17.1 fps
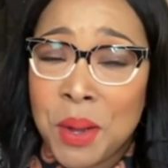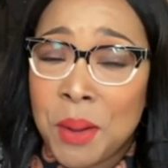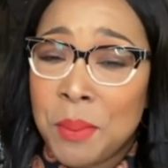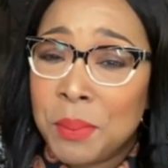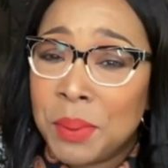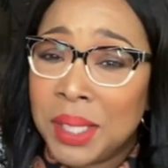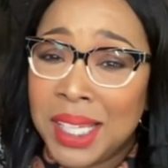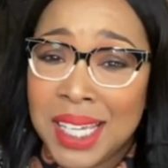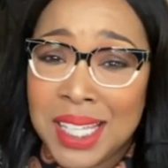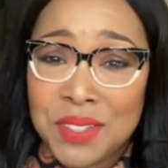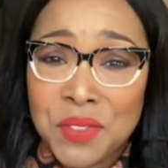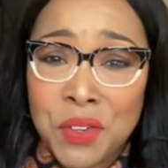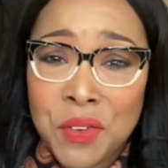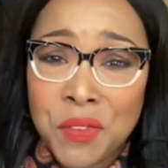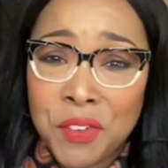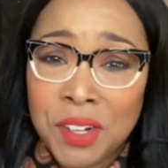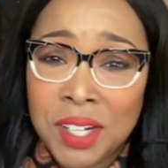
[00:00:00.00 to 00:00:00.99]
Please
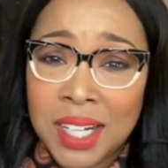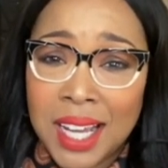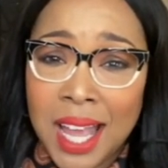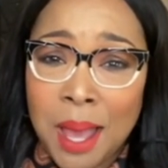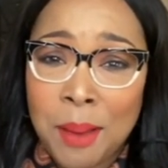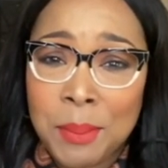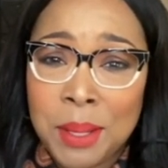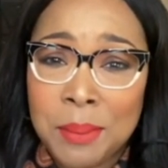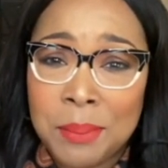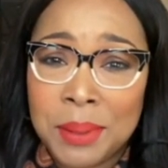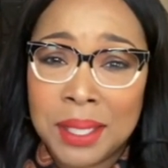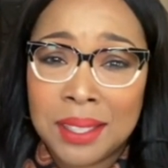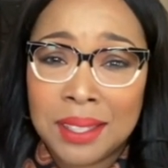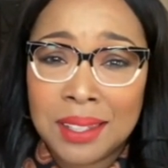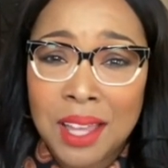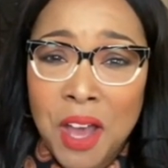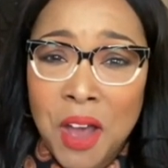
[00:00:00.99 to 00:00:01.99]
feel free to comment
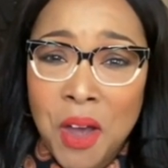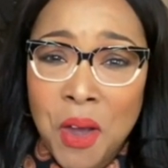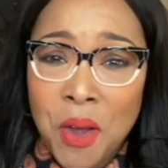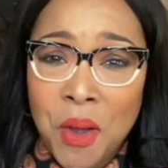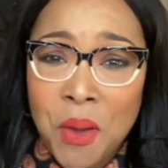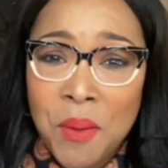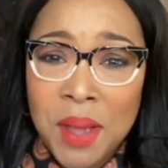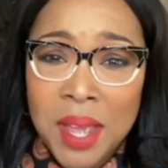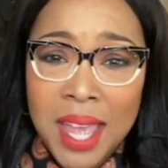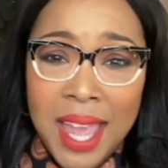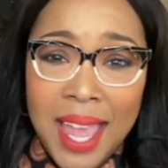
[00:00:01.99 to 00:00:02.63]
below